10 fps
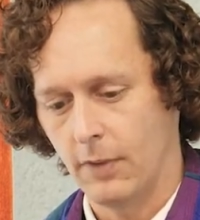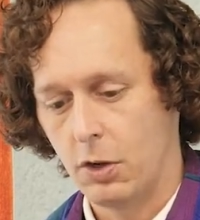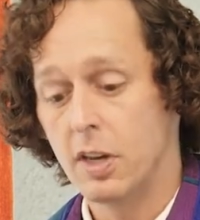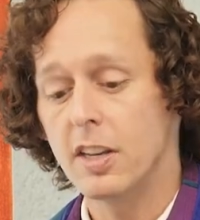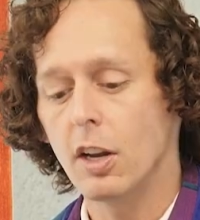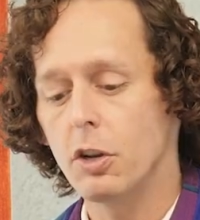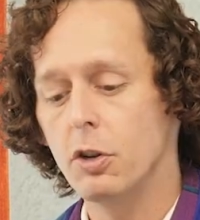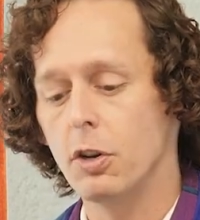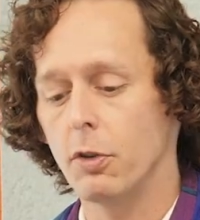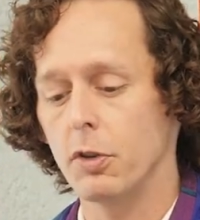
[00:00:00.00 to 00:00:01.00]
Unitarian
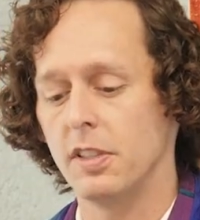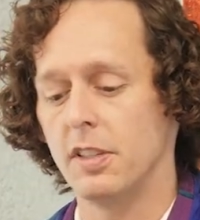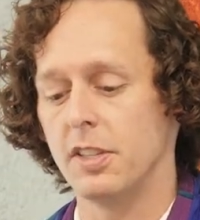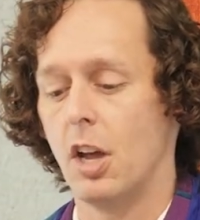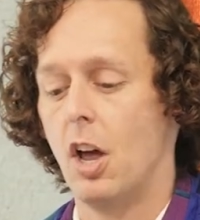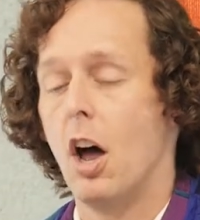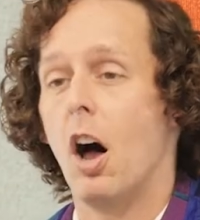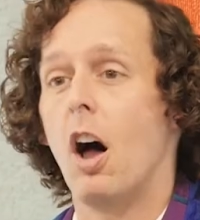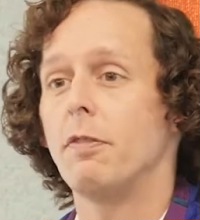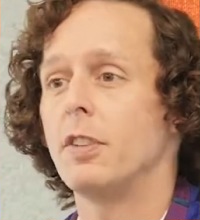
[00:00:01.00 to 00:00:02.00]
Universalists
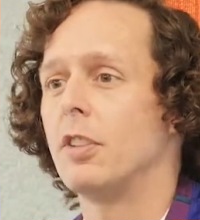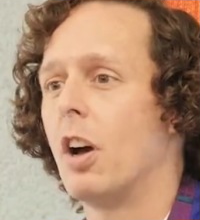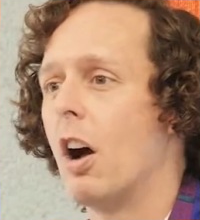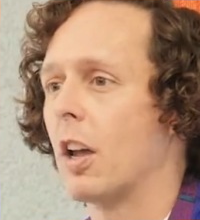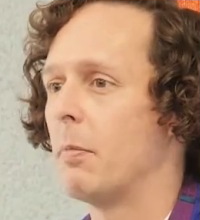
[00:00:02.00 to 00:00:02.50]
often talk